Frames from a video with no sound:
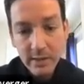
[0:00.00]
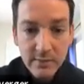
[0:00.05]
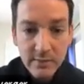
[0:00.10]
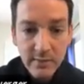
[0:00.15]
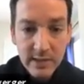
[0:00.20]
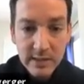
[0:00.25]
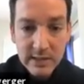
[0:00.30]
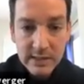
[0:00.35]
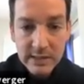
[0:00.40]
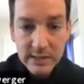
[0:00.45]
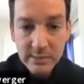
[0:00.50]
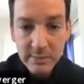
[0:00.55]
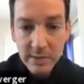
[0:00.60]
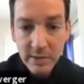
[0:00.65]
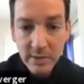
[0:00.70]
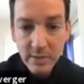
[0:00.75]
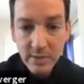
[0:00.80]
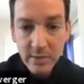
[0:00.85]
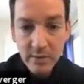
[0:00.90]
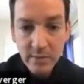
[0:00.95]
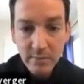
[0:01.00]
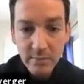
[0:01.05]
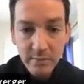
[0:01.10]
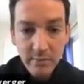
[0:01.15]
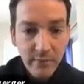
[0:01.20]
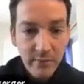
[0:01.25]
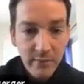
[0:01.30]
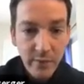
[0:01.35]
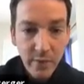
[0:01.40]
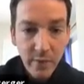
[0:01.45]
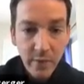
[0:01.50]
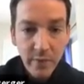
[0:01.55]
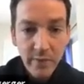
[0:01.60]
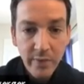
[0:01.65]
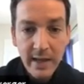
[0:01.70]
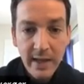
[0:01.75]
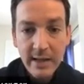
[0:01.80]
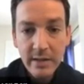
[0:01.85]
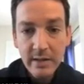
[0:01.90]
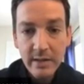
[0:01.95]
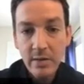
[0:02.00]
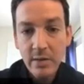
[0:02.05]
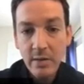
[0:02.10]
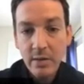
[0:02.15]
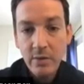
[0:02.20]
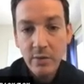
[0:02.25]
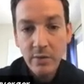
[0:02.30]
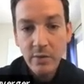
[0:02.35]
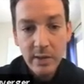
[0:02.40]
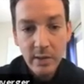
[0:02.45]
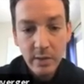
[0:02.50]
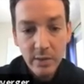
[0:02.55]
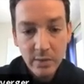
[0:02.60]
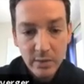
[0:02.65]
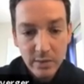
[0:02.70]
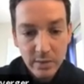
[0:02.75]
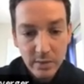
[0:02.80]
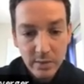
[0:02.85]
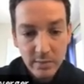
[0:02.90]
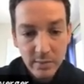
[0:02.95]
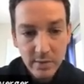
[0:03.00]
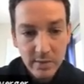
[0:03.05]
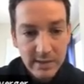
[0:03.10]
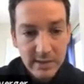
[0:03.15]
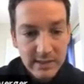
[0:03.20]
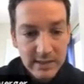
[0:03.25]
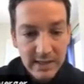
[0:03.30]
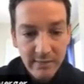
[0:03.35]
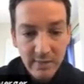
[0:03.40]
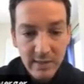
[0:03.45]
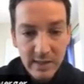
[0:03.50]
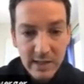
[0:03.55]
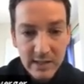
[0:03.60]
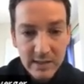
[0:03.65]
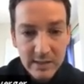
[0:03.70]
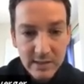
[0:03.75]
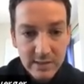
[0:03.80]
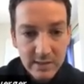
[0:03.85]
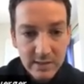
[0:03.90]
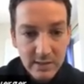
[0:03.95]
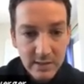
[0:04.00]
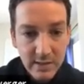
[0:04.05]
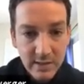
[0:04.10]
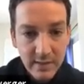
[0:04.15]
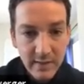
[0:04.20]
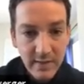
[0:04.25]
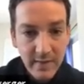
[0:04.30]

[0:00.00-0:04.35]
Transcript: It's very similar flow that the creator user. I'm going to save this.